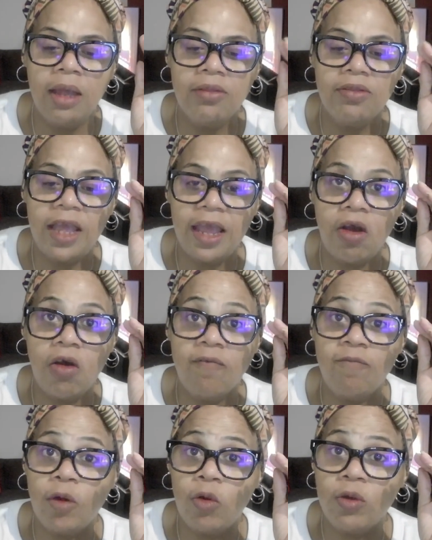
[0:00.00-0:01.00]
they are
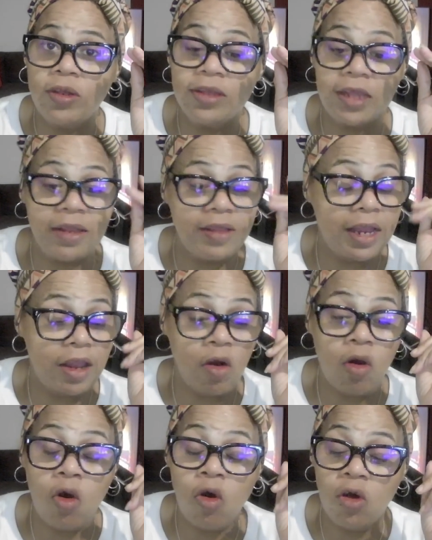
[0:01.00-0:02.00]
focused and they
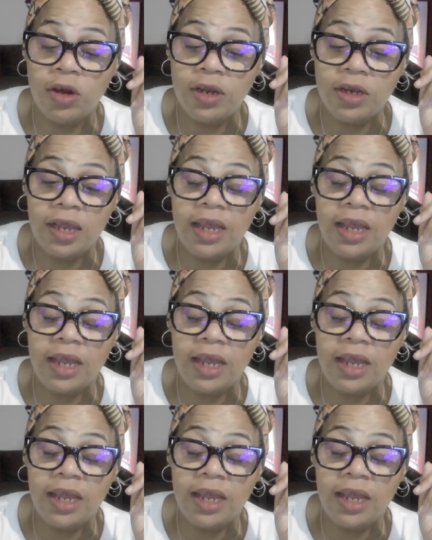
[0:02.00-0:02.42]
are on it,